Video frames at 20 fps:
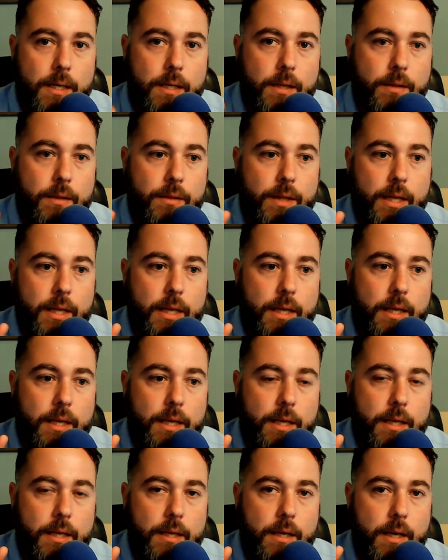
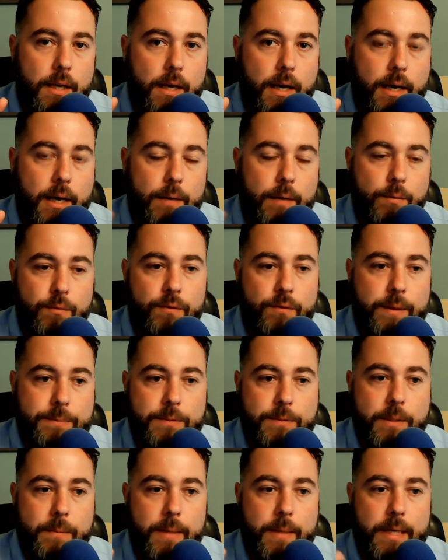it flips
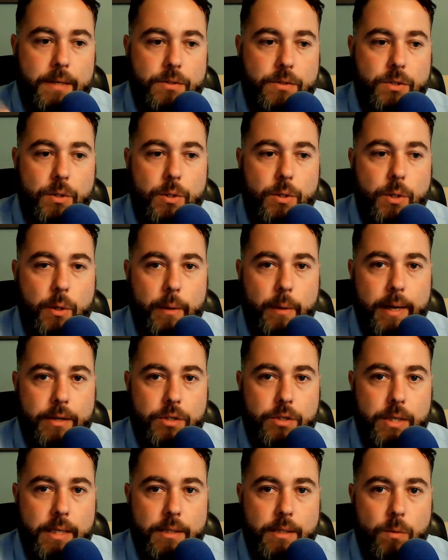to me, so you don't
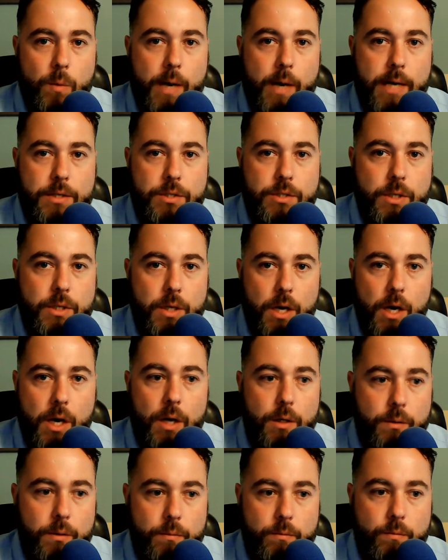actually get to watch the
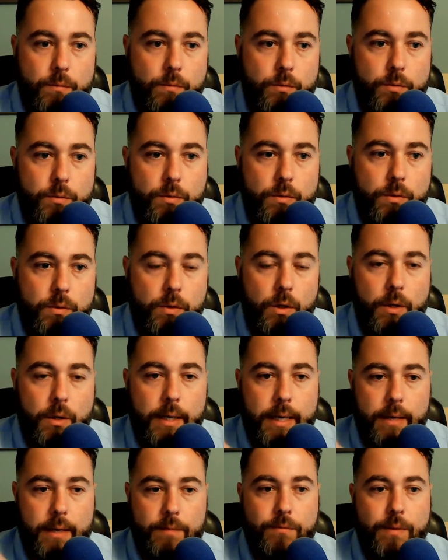dog
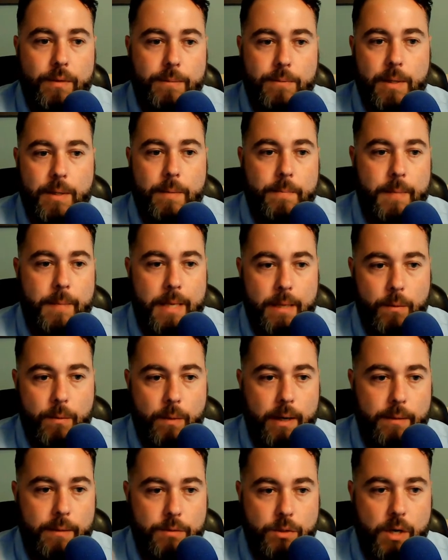learning. It flipped to me
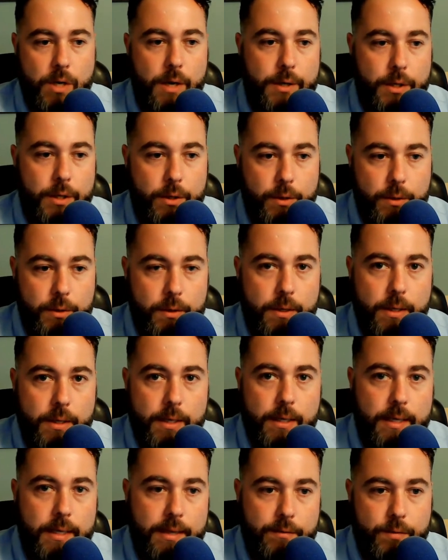when I was talking to her,
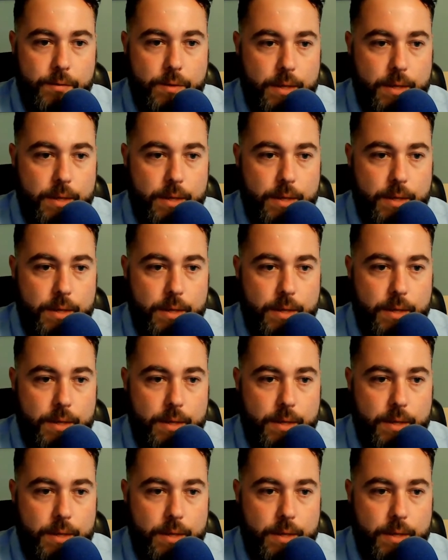giving her the